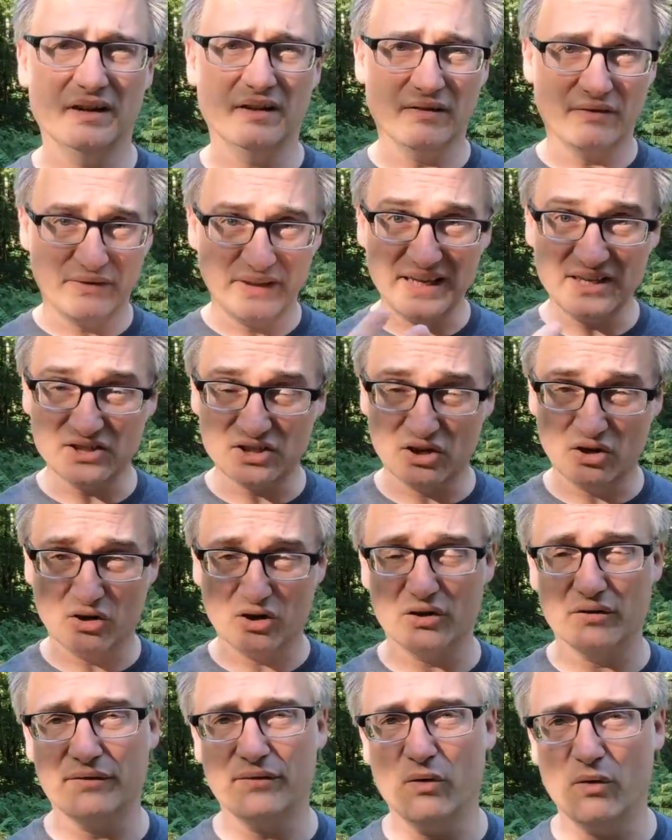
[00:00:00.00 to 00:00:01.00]
things are not
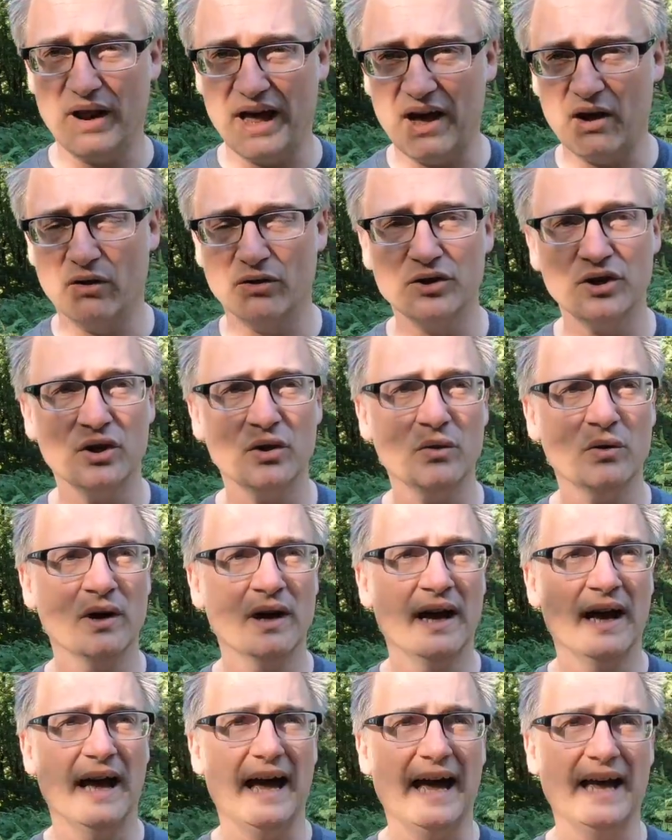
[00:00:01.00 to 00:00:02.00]
going to fall out on you,
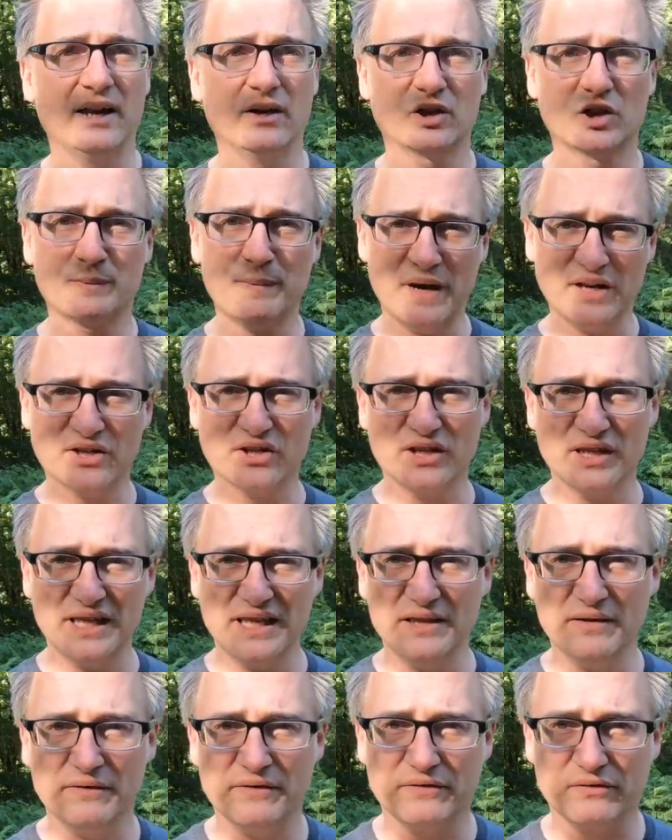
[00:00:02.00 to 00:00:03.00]
and especially
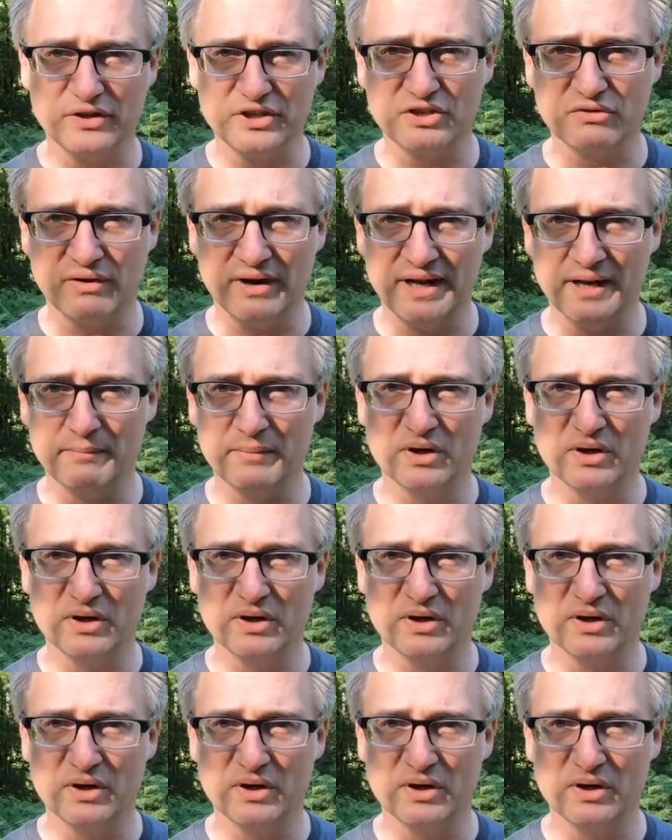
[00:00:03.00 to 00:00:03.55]
the refrigerator,